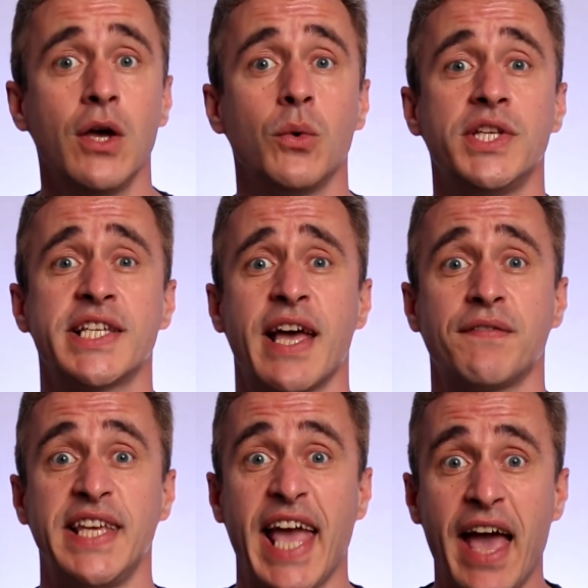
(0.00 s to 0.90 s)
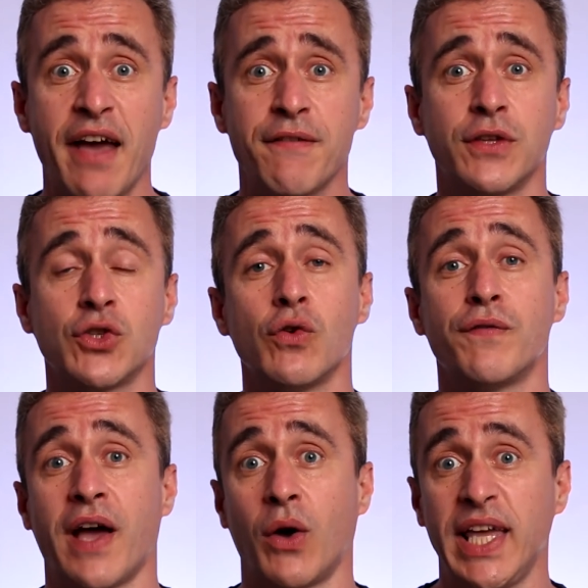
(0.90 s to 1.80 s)
we just have the F, the short
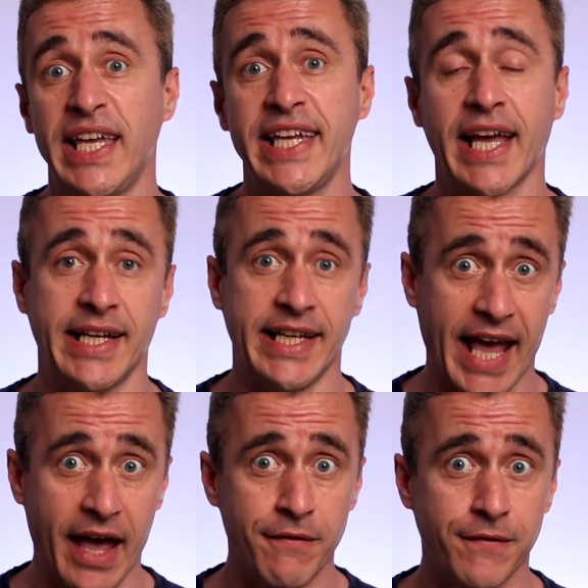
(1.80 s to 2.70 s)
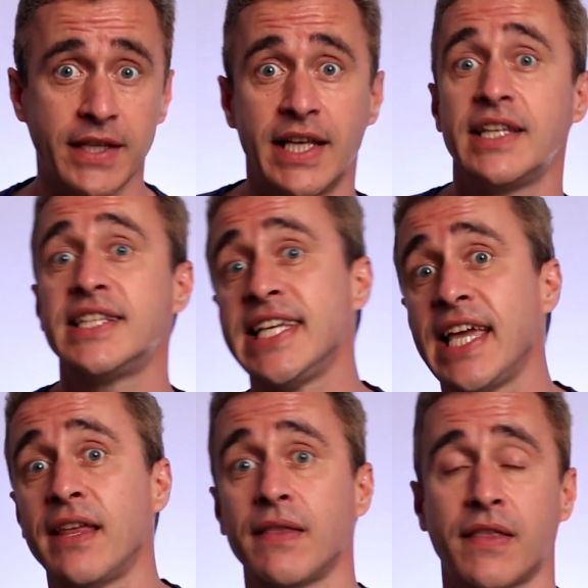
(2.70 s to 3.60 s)
vowel E, and the F, and then the
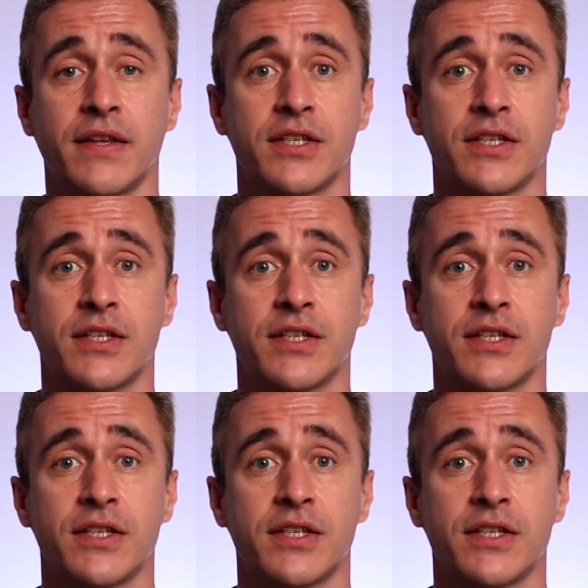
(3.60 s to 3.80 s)
teenth.